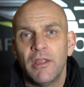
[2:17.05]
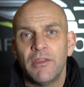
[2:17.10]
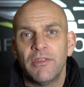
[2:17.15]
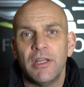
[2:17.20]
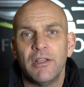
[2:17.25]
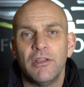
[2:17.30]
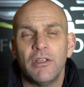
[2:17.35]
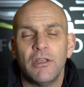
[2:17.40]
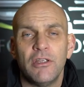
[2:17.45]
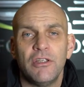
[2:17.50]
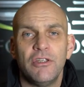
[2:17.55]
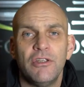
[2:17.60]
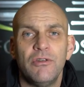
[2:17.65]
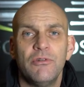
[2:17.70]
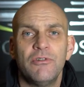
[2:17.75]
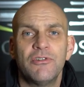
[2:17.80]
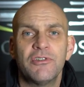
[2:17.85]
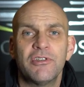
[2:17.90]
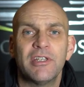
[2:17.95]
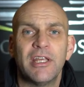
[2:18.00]
then
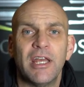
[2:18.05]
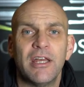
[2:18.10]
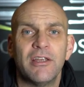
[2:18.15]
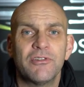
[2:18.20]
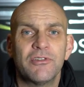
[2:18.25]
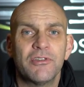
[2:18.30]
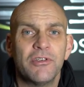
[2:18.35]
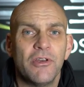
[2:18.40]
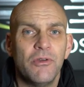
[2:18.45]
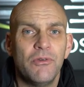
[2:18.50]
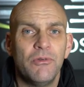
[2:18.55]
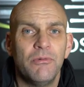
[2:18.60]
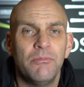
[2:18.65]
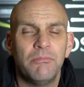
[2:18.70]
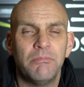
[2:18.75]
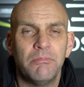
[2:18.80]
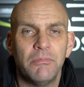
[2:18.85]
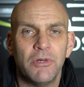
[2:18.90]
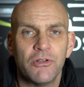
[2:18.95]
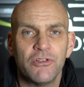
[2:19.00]
you get so
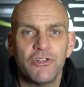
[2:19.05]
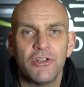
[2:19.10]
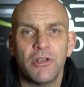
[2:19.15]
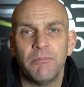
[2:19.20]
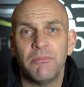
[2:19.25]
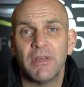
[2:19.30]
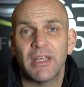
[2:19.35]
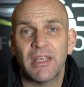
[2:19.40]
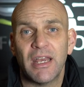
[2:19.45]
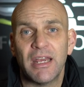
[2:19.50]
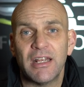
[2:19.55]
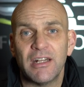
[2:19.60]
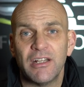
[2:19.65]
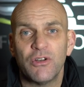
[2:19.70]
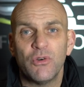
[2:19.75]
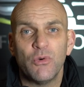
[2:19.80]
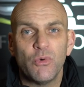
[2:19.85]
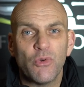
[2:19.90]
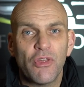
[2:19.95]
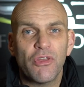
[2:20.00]
much
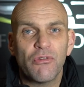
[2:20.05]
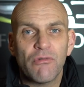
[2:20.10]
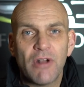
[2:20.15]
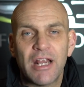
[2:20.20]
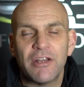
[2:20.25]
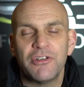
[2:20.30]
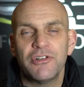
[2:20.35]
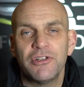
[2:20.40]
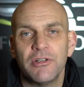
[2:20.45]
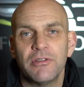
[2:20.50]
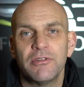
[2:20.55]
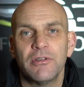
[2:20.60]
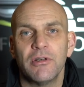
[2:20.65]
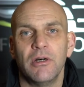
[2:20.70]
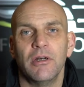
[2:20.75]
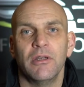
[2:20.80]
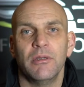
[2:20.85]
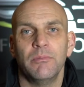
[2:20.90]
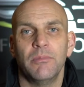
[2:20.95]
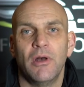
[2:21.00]
mechanical thrash
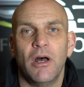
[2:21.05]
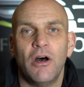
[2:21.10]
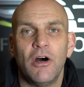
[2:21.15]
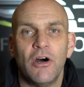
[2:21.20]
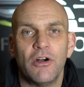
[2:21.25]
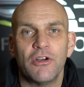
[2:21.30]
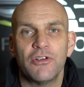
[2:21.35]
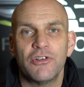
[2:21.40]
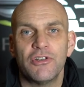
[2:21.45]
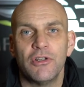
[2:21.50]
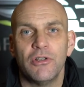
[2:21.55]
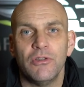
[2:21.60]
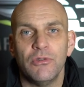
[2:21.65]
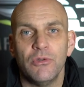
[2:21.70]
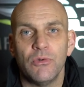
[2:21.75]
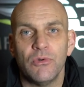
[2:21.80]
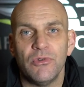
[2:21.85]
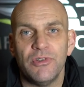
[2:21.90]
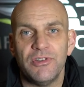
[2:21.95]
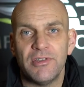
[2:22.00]
time harsh
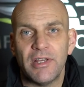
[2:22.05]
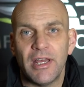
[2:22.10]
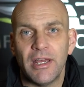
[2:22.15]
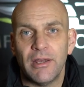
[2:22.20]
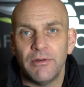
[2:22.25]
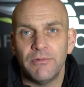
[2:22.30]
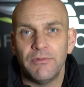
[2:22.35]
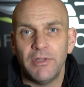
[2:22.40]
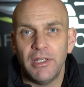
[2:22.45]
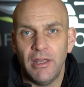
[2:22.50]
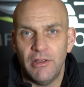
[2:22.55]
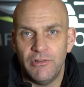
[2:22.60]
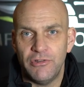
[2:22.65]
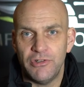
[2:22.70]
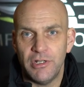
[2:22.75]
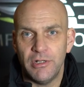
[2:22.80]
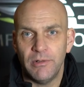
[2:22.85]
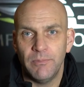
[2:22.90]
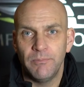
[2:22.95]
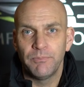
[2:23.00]
noise out of the
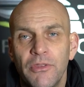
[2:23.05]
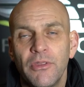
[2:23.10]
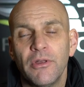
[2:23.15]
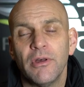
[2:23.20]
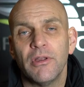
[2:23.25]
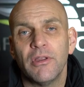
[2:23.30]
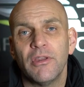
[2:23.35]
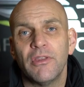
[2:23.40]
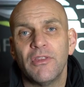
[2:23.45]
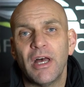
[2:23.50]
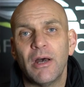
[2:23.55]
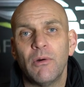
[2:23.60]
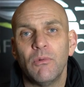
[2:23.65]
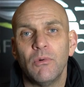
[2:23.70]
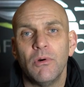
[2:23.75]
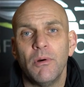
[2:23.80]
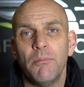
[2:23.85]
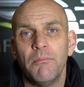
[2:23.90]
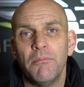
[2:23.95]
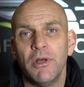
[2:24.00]
engine that that
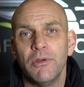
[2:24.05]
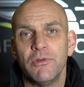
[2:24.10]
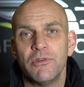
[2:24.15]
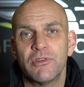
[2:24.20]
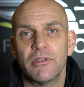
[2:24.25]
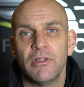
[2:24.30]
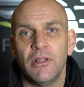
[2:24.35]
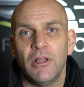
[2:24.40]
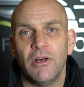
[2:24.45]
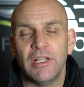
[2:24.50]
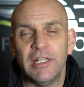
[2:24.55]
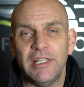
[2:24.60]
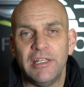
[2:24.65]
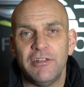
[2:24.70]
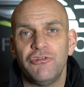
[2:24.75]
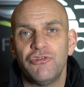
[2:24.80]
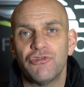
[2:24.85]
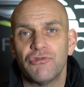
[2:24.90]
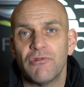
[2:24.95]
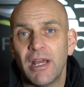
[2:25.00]
will most
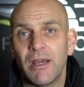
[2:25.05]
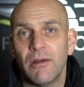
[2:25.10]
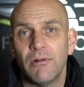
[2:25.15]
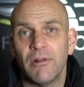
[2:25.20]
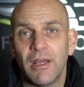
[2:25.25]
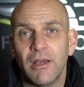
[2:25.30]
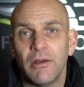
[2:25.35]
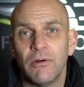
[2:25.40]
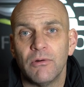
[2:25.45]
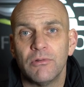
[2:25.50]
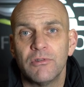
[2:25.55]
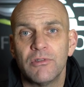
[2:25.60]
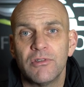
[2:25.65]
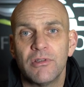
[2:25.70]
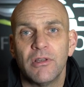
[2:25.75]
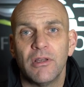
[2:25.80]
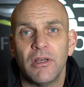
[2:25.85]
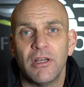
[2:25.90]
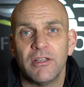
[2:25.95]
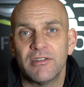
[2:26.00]
likely drown
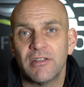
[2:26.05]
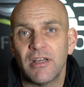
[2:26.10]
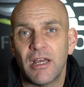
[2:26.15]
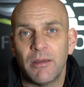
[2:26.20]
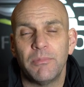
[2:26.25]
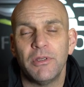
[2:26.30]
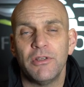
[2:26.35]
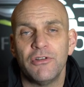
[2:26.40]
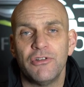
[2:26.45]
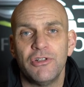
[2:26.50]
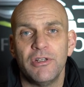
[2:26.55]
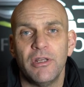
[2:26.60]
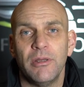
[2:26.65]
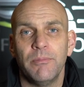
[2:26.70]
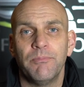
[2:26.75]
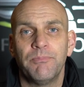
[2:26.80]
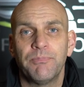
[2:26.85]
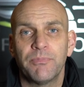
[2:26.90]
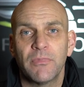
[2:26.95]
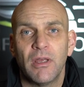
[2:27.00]
out a tappet
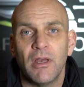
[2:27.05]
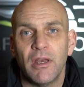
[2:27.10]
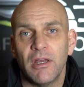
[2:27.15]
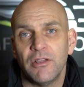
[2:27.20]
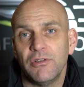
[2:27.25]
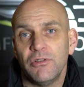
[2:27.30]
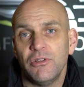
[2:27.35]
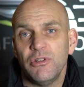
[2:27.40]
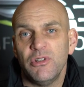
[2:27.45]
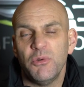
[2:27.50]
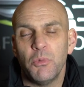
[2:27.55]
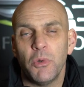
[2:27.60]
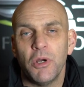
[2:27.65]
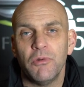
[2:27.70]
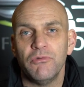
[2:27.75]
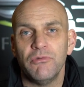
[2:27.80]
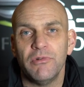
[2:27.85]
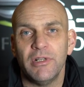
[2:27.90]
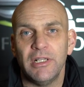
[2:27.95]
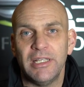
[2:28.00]
shim and you
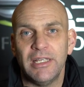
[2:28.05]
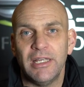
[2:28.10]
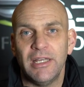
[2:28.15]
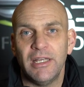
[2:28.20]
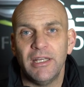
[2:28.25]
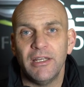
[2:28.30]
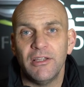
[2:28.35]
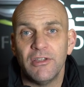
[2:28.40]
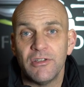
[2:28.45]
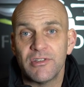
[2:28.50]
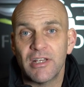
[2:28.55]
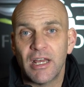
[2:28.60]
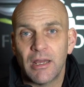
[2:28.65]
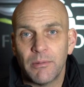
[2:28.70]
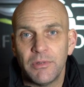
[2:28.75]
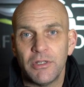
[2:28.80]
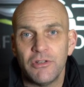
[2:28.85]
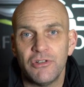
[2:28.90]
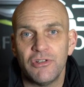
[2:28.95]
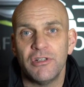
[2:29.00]
won't really hear the
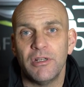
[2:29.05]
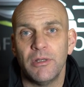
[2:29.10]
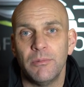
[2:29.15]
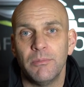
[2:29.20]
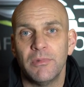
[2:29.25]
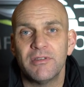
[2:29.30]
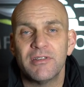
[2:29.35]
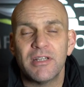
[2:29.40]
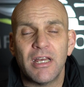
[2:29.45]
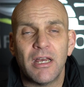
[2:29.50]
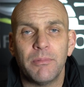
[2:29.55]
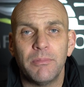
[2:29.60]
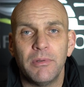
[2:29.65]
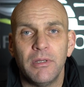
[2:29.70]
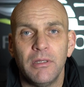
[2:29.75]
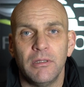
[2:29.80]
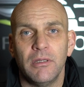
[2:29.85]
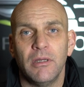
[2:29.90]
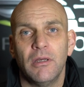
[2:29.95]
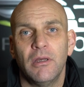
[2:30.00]
tappet shim
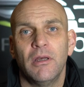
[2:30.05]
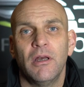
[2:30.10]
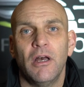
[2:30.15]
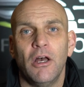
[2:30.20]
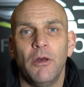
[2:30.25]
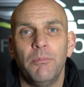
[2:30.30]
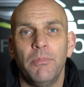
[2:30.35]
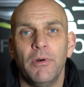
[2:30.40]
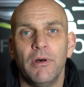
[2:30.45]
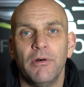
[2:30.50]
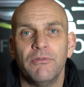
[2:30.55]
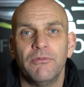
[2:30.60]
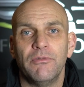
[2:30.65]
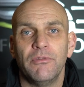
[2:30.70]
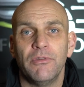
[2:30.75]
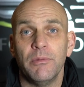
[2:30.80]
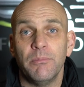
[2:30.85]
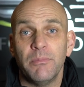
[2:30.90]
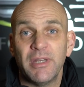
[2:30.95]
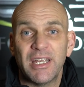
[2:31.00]
tapping above
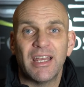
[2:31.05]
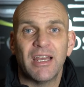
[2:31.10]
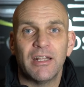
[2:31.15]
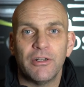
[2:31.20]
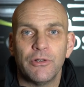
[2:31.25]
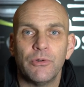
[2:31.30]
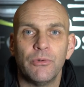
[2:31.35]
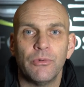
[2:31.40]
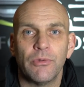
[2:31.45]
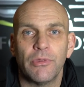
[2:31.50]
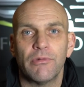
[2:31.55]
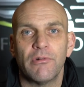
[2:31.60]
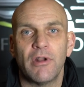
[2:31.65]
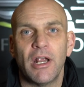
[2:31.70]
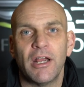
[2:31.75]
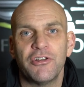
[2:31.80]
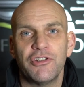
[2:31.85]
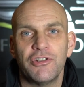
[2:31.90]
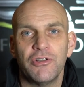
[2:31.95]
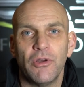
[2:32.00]
the mechanical
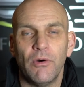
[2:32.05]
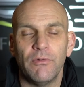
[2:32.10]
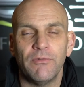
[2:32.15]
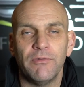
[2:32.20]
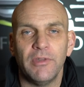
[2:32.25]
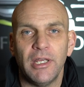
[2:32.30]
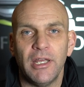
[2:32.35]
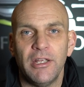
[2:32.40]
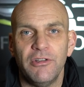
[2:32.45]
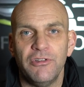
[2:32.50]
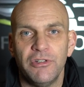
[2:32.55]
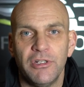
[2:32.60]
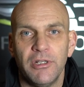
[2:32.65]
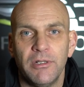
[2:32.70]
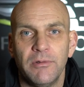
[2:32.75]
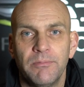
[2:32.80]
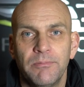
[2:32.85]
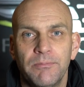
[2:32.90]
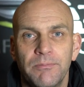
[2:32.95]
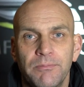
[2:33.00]
thrash of the
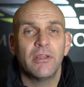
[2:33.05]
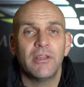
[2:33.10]
engine.